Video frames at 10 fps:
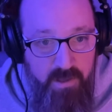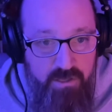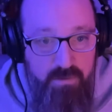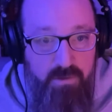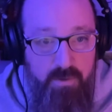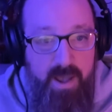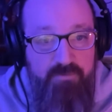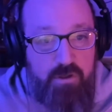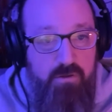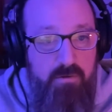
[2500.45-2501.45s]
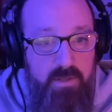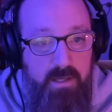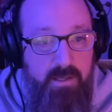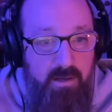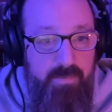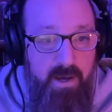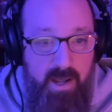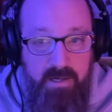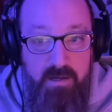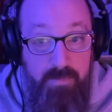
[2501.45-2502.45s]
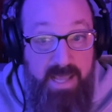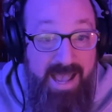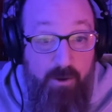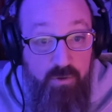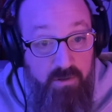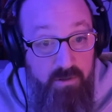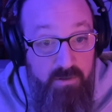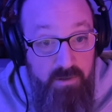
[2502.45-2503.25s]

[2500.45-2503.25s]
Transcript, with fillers: Cause you have to start thinking about, I need to be out.